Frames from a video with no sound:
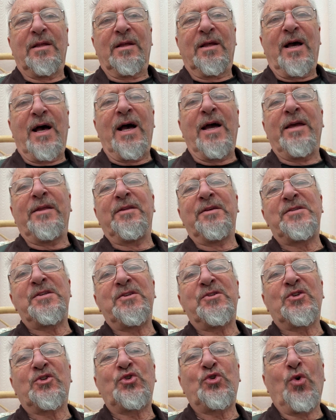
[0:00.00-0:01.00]
Hi, this
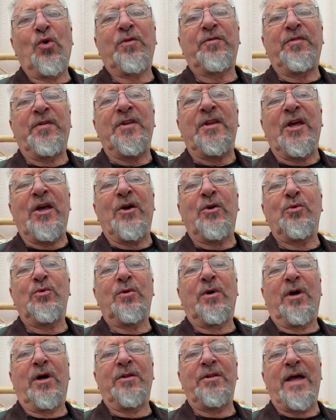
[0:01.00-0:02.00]
is a short video
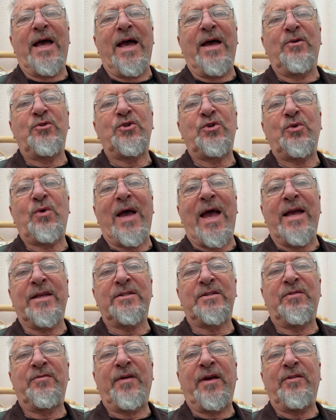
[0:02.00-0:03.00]
on how to
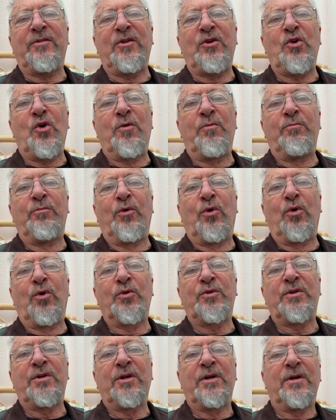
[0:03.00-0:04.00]
activate the
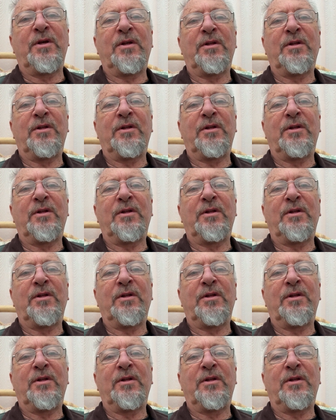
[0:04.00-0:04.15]
onboard